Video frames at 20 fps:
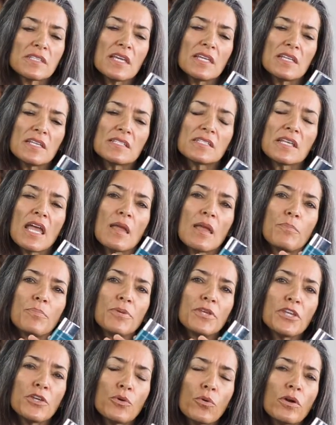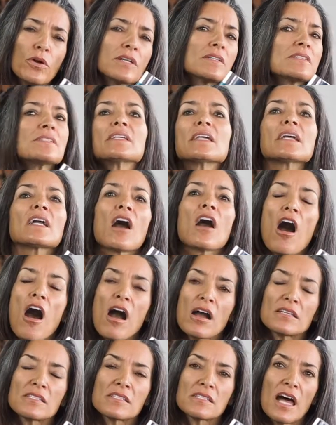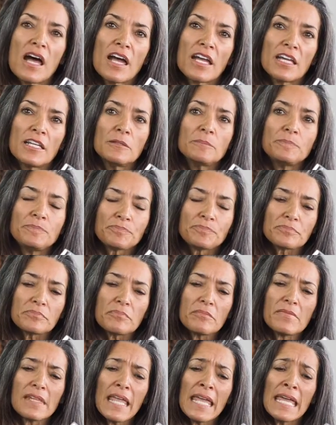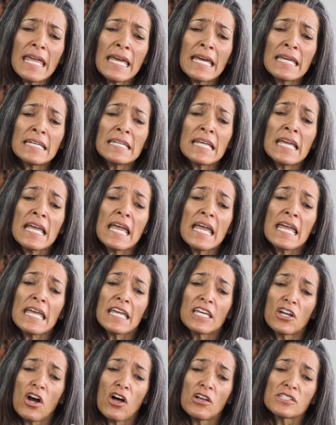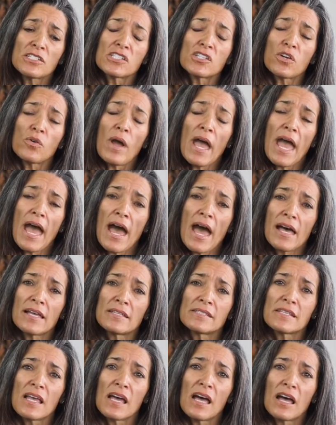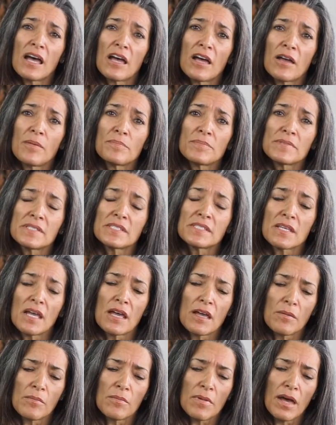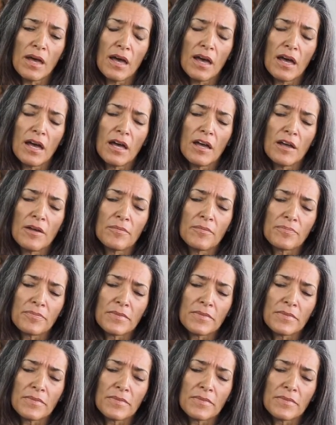It is a pure zinc oxide, and it also has um, some, uh,